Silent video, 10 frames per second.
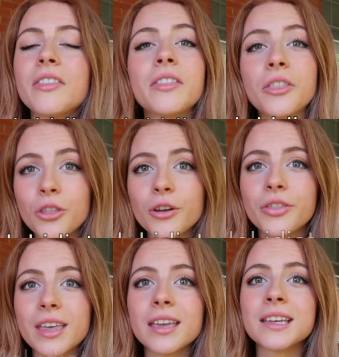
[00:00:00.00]
And then the
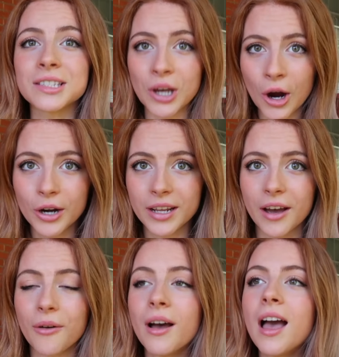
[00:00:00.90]
third thing is
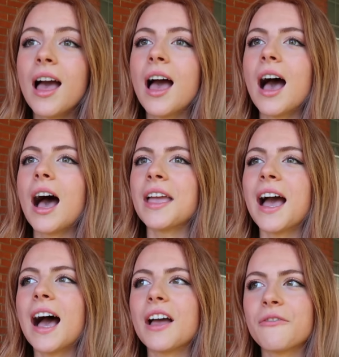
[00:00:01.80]
cardio.
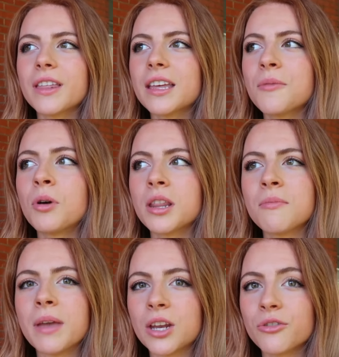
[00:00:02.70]
I feel like one of
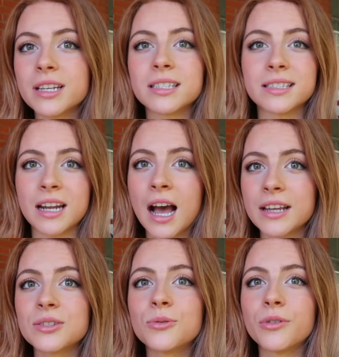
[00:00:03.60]
the main reasons in
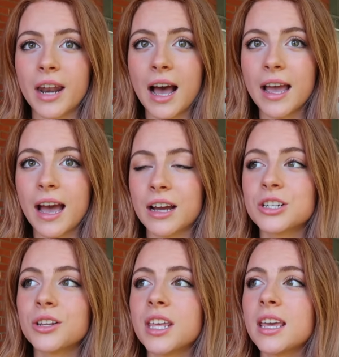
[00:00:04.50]
high school that I
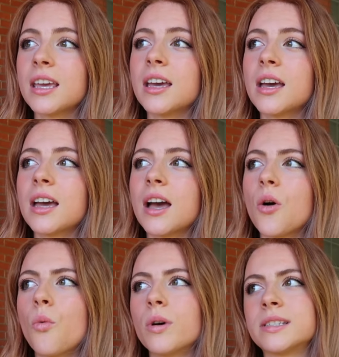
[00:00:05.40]
actually
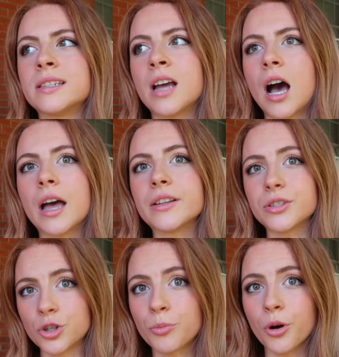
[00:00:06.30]
was
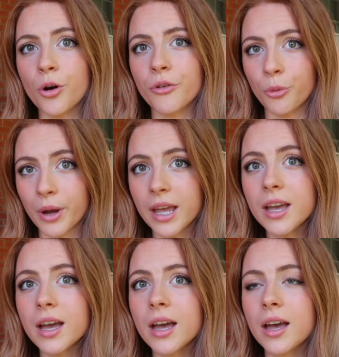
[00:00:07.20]
not super
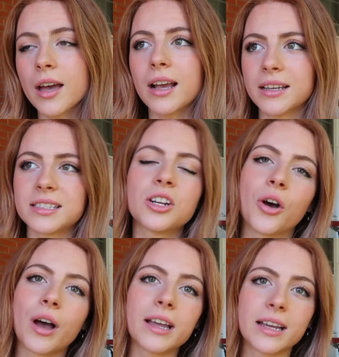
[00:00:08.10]
overweight, because, you
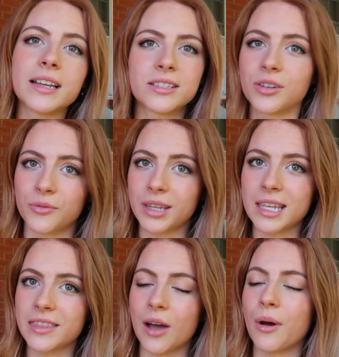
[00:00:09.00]
know, I still didn't
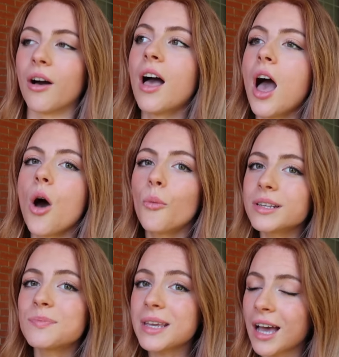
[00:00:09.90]
really eat that well,
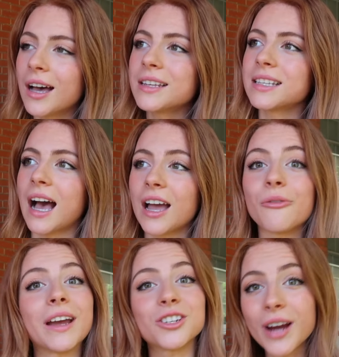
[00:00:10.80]
was because
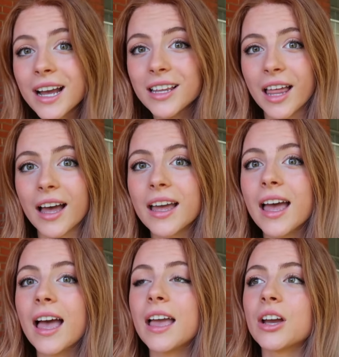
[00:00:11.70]
I ran track a lot.
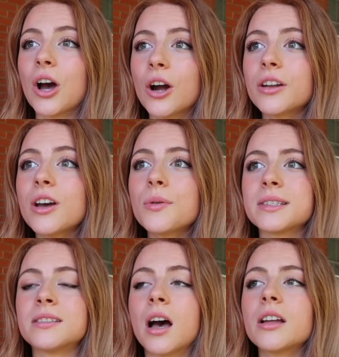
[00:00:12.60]
And cardio
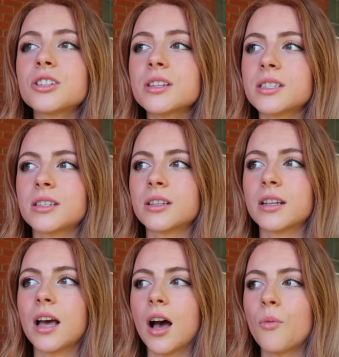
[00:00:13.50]
is not just
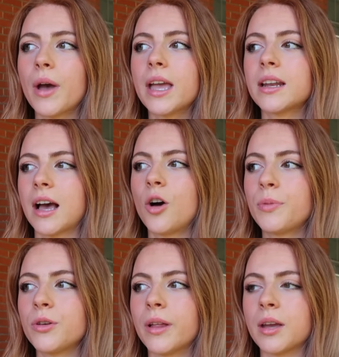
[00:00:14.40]
a way to
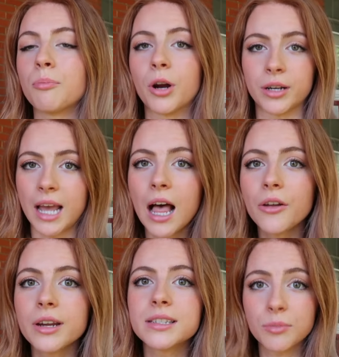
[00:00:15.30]
help you like burn
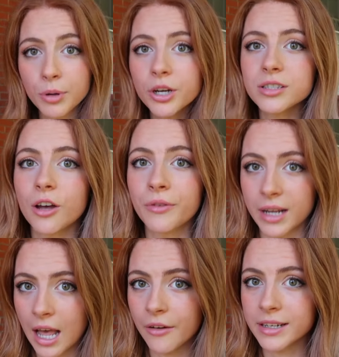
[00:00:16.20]
calories, to put yourself
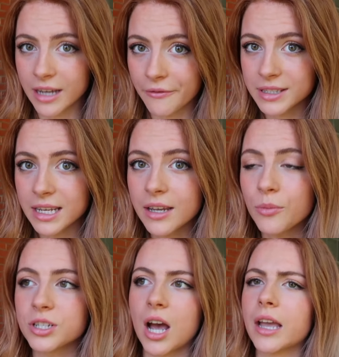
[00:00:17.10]
in a calorie
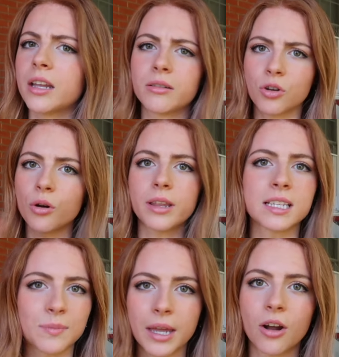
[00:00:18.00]
deficit, which I can totally
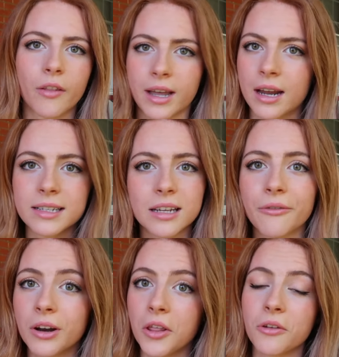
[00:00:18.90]
explain all that kind of
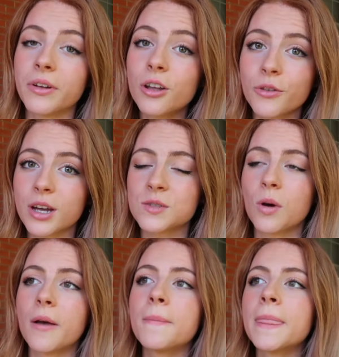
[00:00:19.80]
stuff in another video if you guys
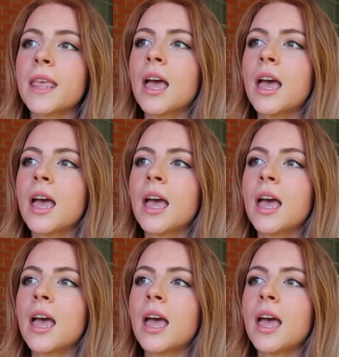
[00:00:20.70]
want.